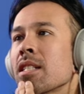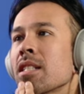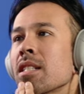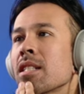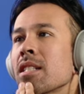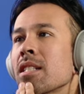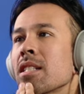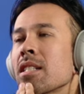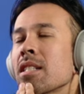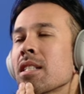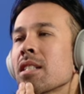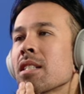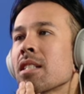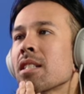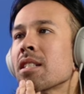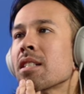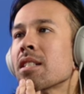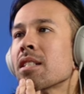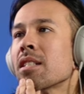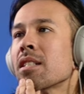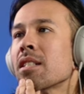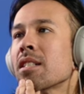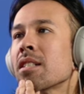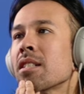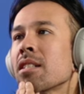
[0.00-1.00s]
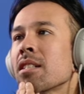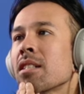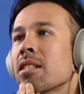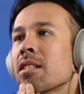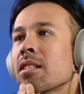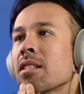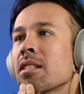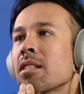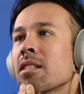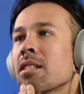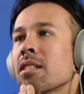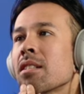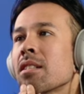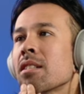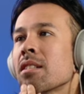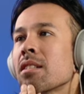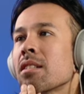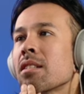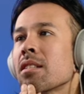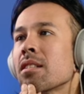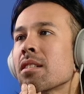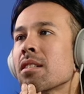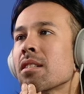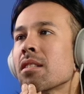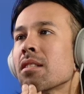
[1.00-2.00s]

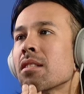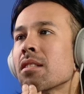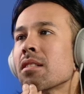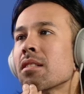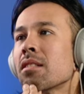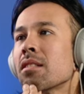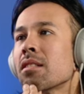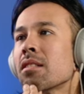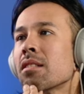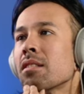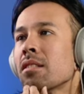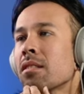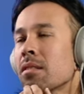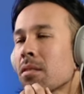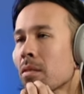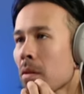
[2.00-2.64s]
(not speaking)